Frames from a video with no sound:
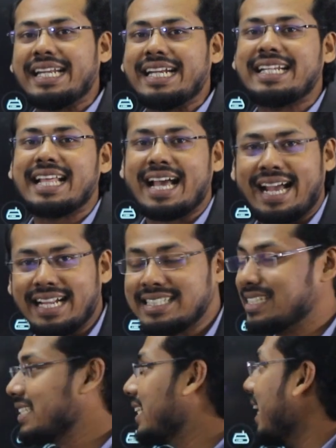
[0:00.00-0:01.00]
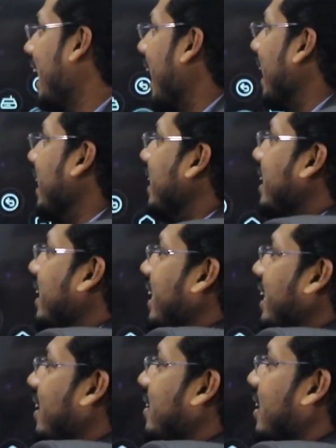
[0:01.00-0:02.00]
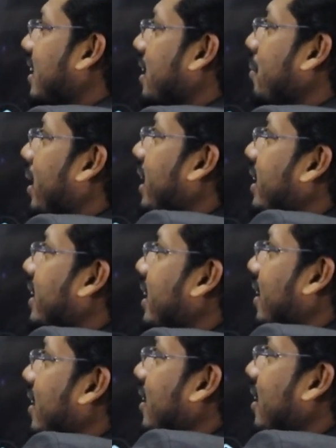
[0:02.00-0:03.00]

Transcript: need the answer. I need the remainder.